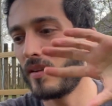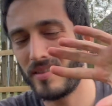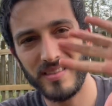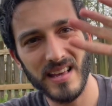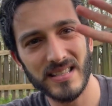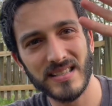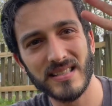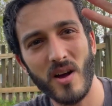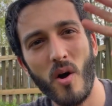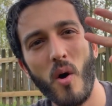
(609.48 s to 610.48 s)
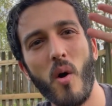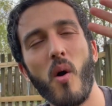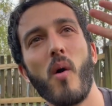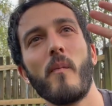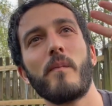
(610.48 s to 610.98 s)
this
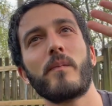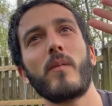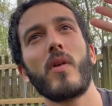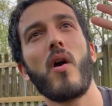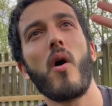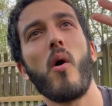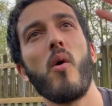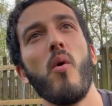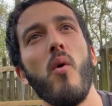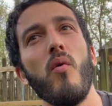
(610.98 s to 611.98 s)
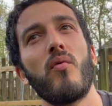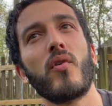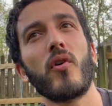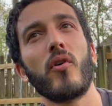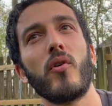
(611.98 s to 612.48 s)

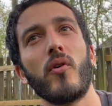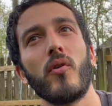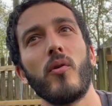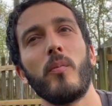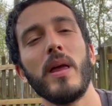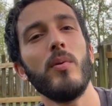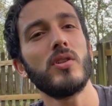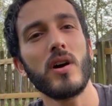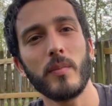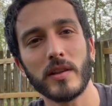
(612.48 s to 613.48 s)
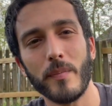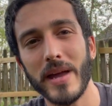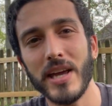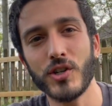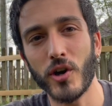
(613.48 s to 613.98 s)
people talk about the
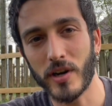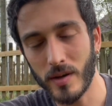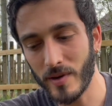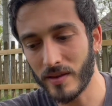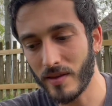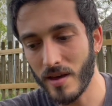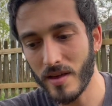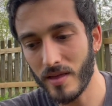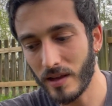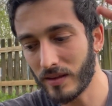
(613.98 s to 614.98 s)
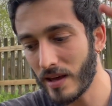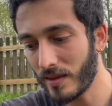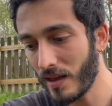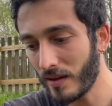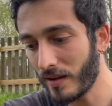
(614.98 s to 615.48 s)
patriarchy, but
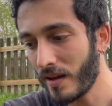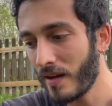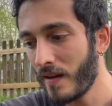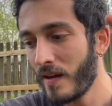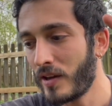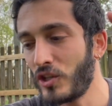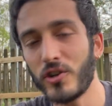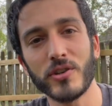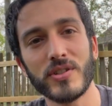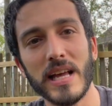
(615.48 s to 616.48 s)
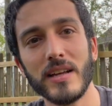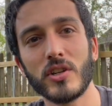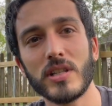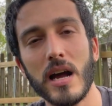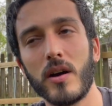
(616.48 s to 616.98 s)
they don't understand
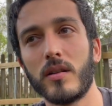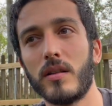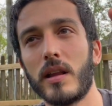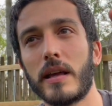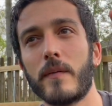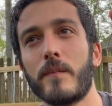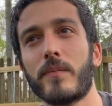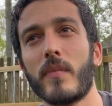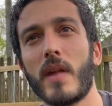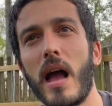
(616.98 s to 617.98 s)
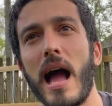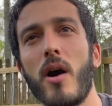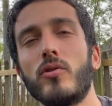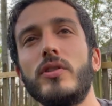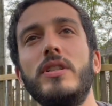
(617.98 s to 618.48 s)
just
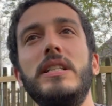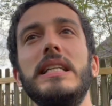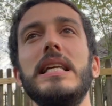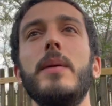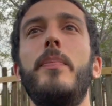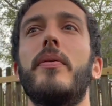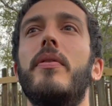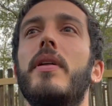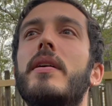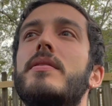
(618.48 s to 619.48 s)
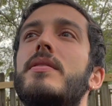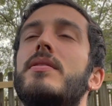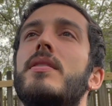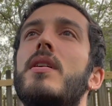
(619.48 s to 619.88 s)
how deep this